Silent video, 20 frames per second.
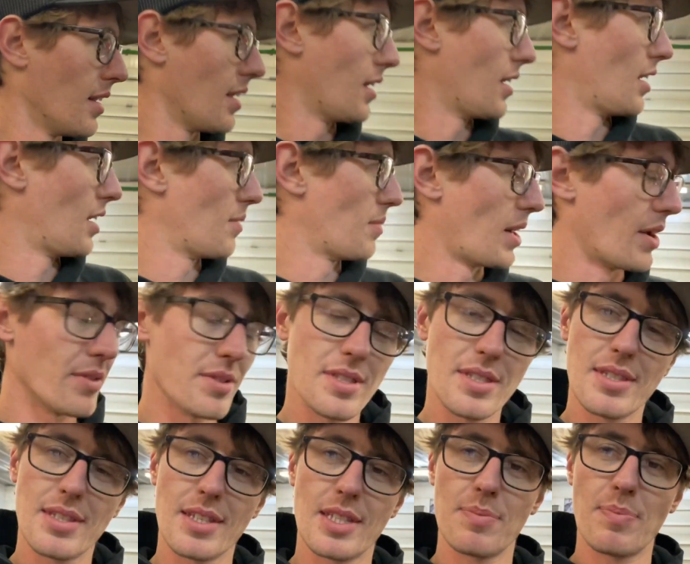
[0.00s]
I was
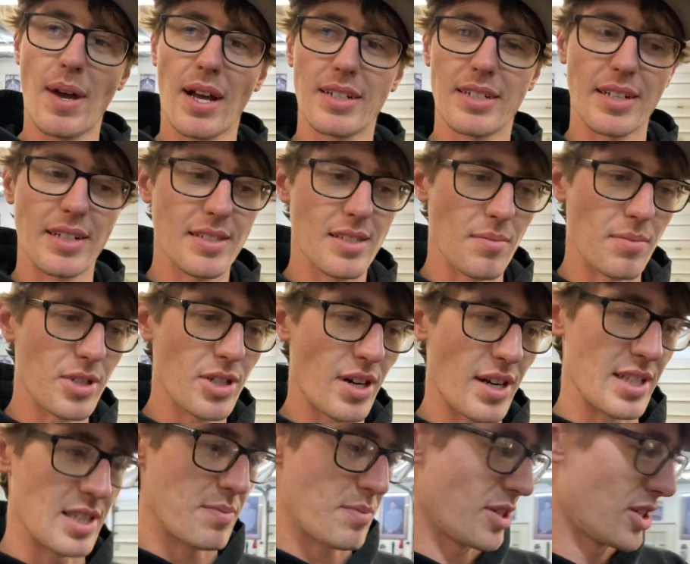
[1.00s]
suspecting some
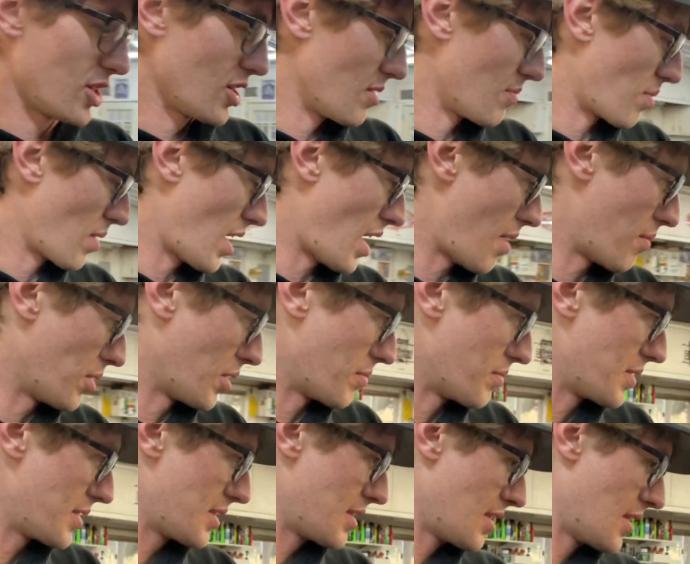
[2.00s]
transmission
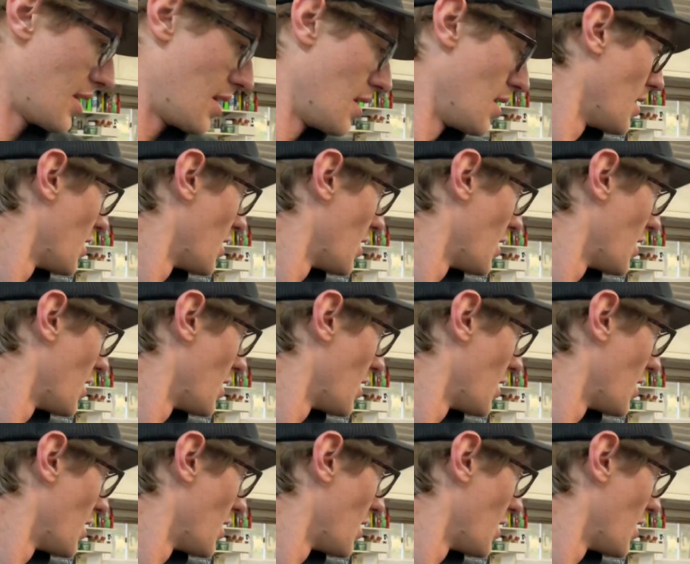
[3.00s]
problems